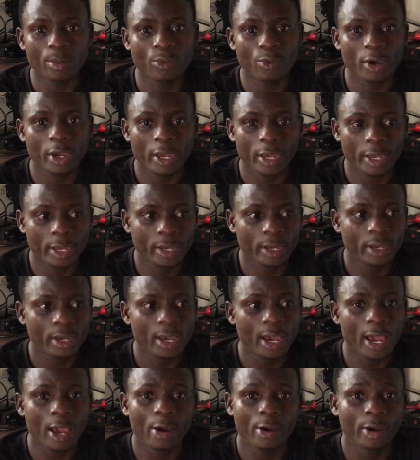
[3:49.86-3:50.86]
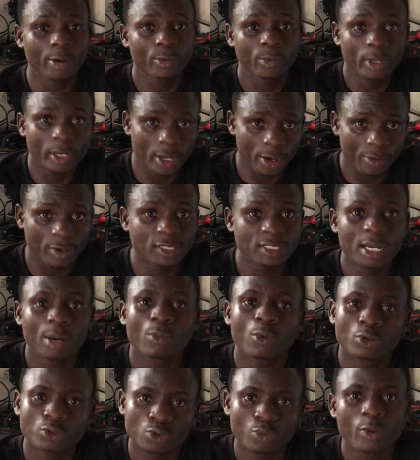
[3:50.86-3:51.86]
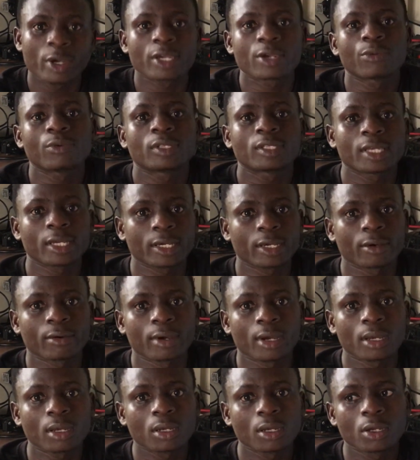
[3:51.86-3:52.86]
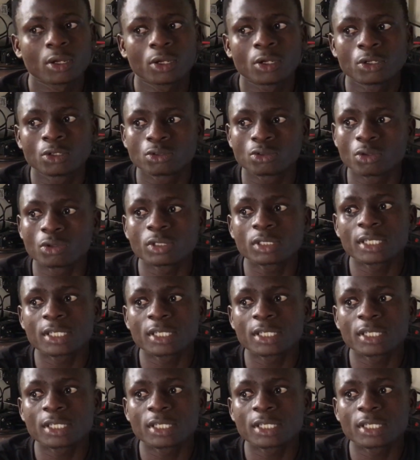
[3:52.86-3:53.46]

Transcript: where currently I'm also working with Tekera. So